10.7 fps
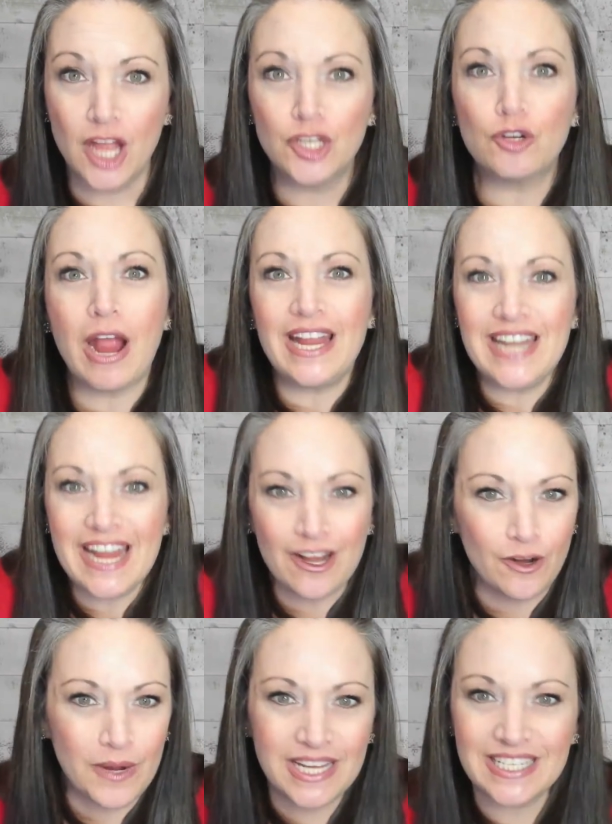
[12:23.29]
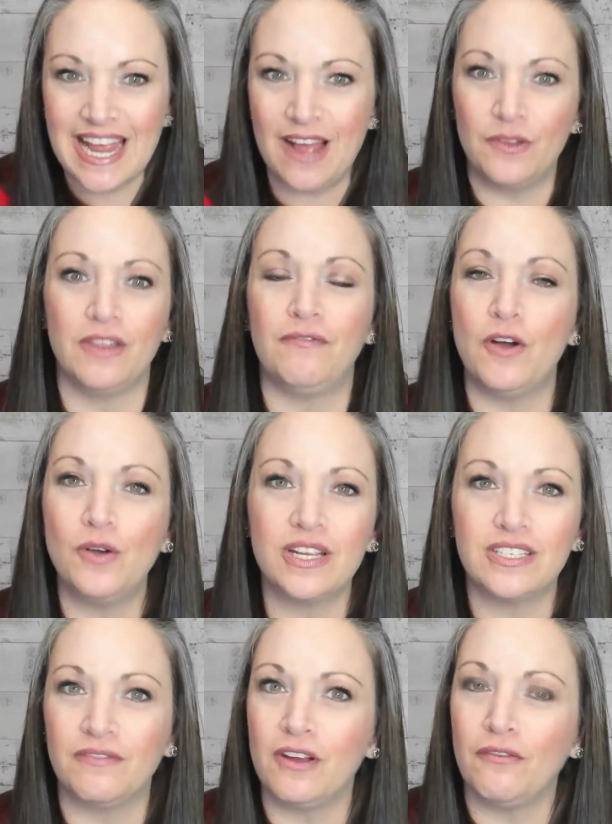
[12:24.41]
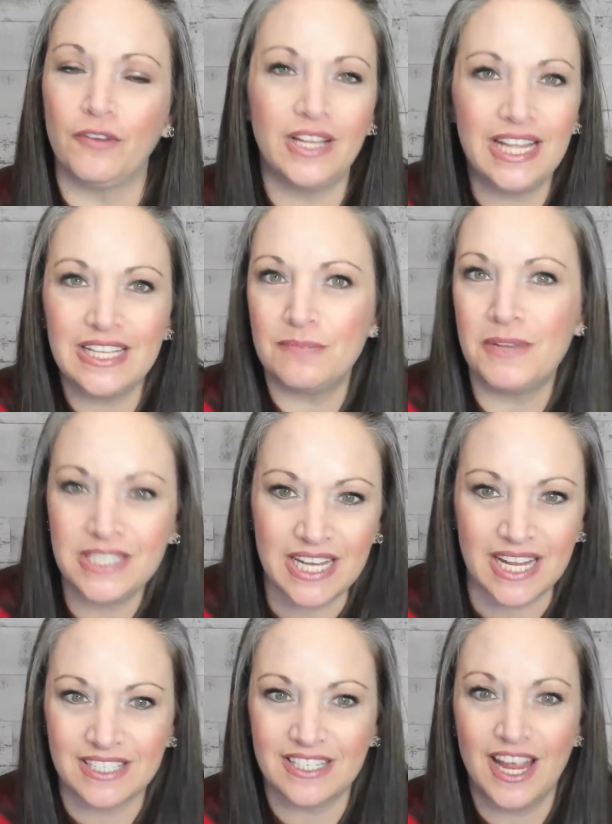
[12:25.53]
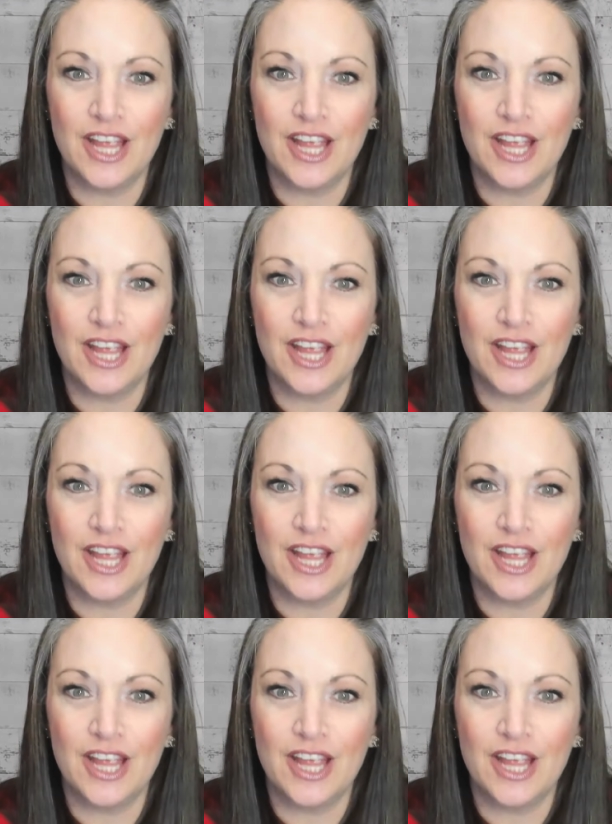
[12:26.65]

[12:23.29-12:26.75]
Try narrowing down the focus of your freelance business.